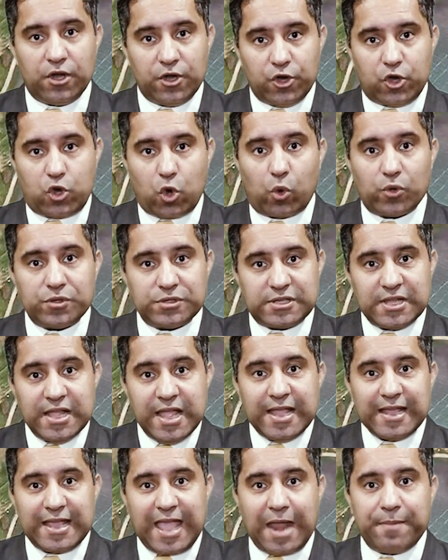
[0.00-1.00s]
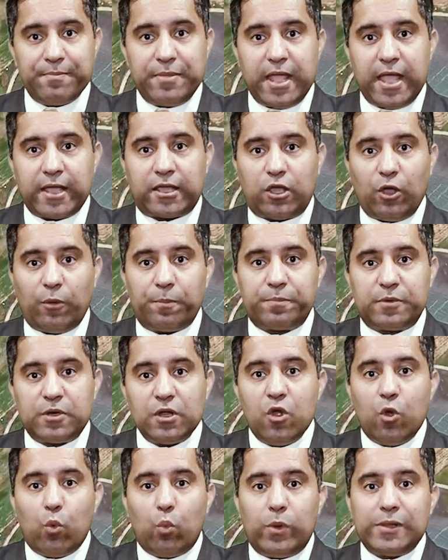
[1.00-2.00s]
Drones can be equipped
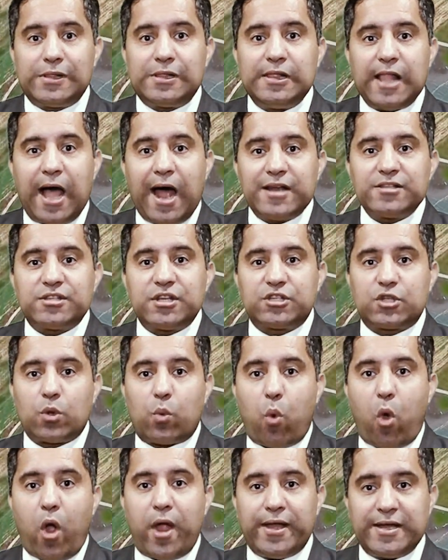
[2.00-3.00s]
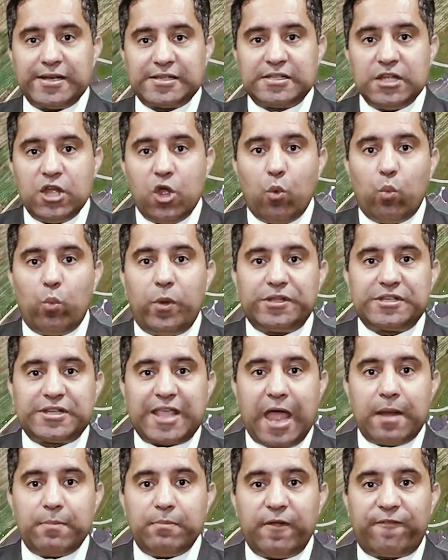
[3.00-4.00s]
with large reservoirs which
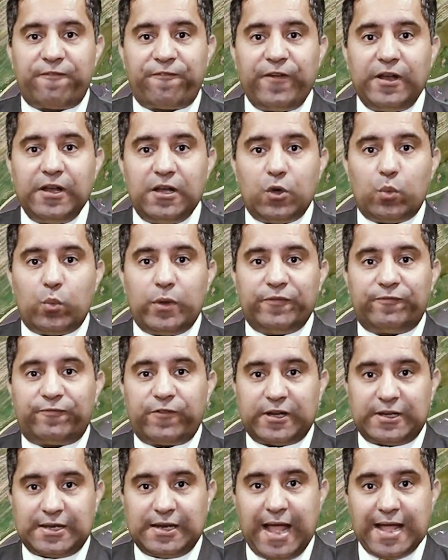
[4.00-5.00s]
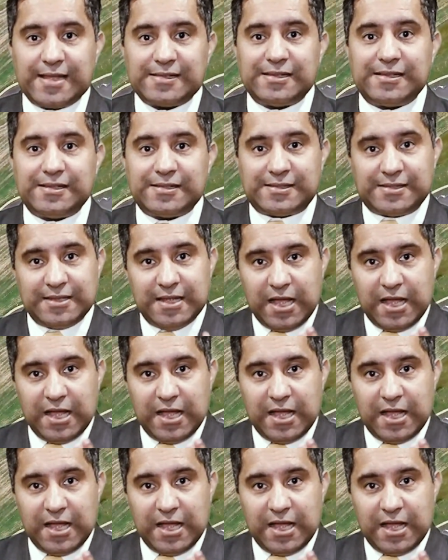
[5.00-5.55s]
can be filled with fertilizers,